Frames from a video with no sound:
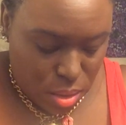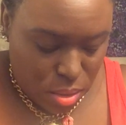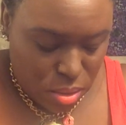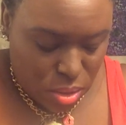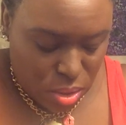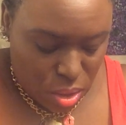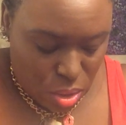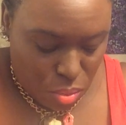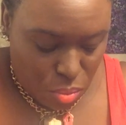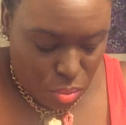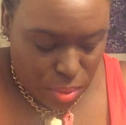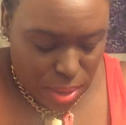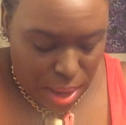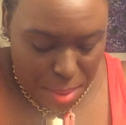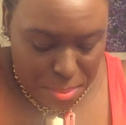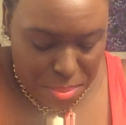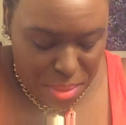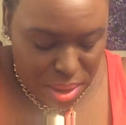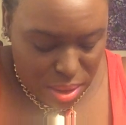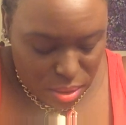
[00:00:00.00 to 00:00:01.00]
So when
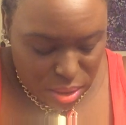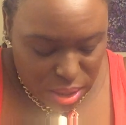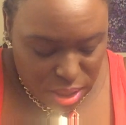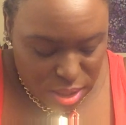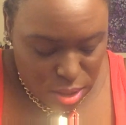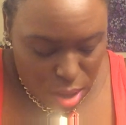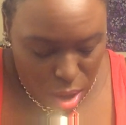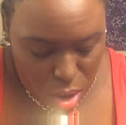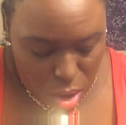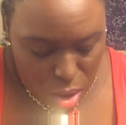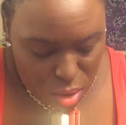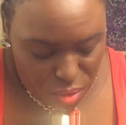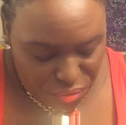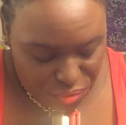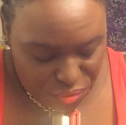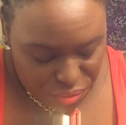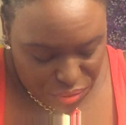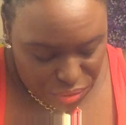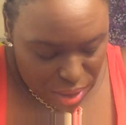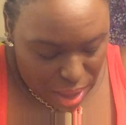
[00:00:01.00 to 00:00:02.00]
I mail these off,
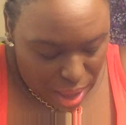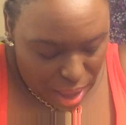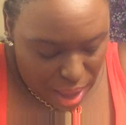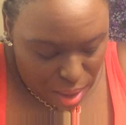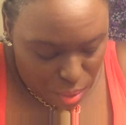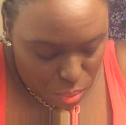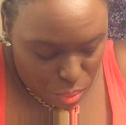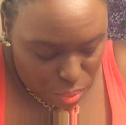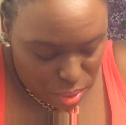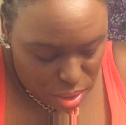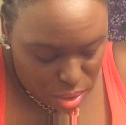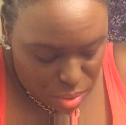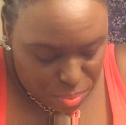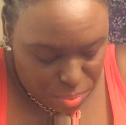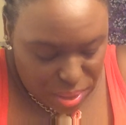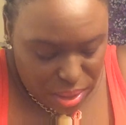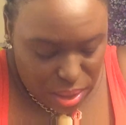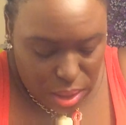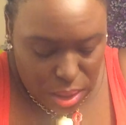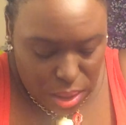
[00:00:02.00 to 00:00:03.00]
I will
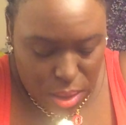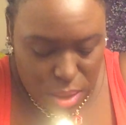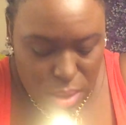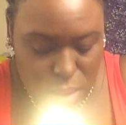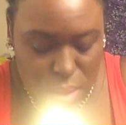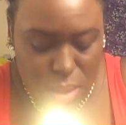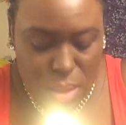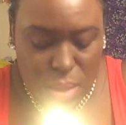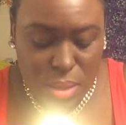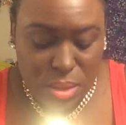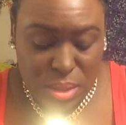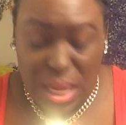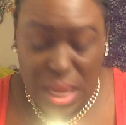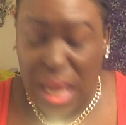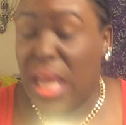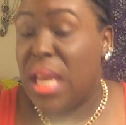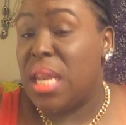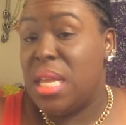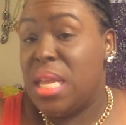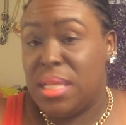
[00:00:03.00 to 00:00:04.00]
be
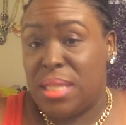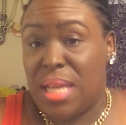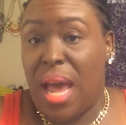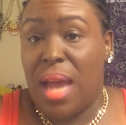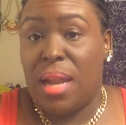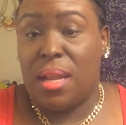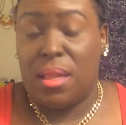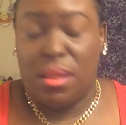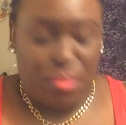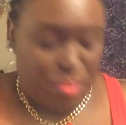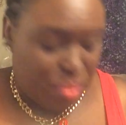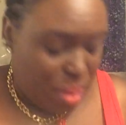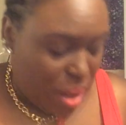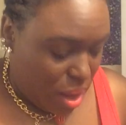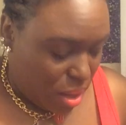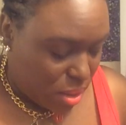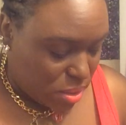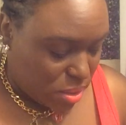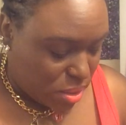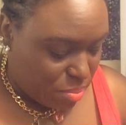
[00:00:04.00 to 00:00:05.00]
taking these out of the
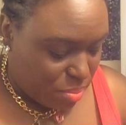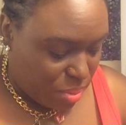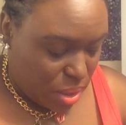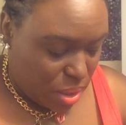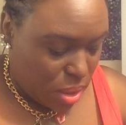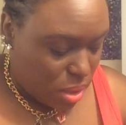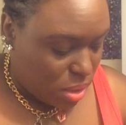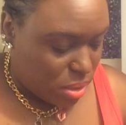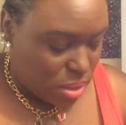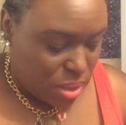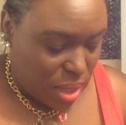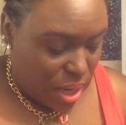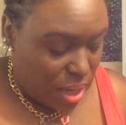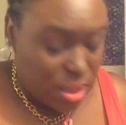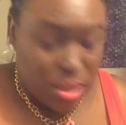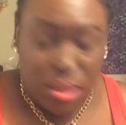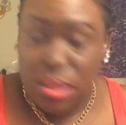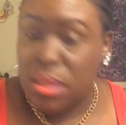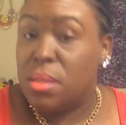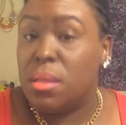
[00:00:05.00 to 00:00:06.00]
box because that
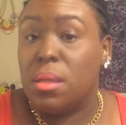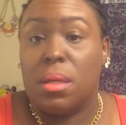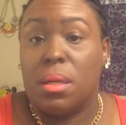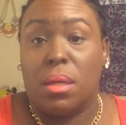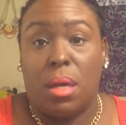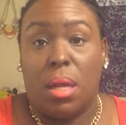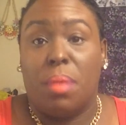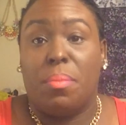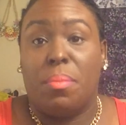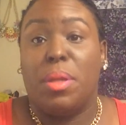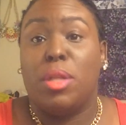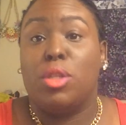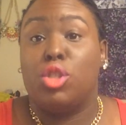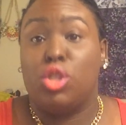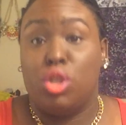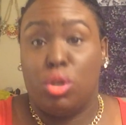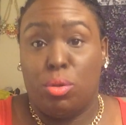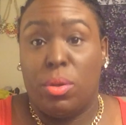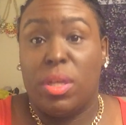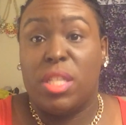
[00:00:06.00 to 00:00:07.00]
is going to be
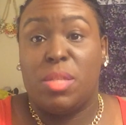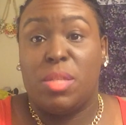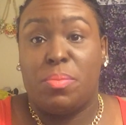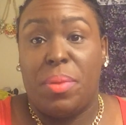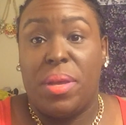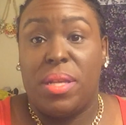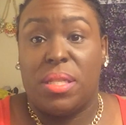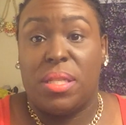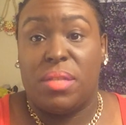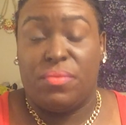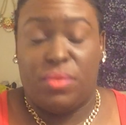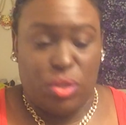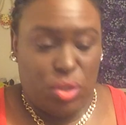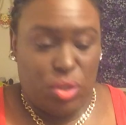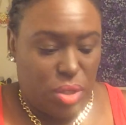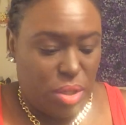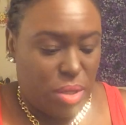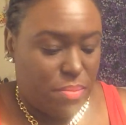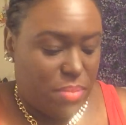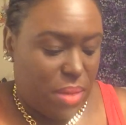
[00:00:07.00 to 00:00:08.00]
too expensive to
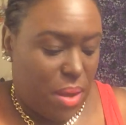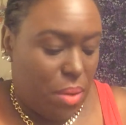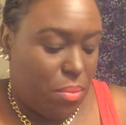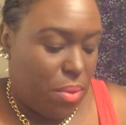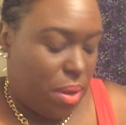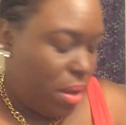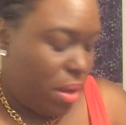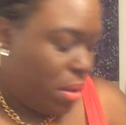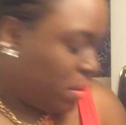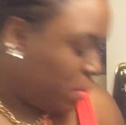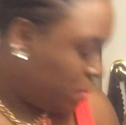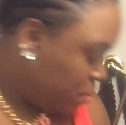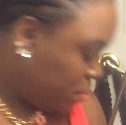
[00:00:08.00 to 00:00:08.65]
ship that way.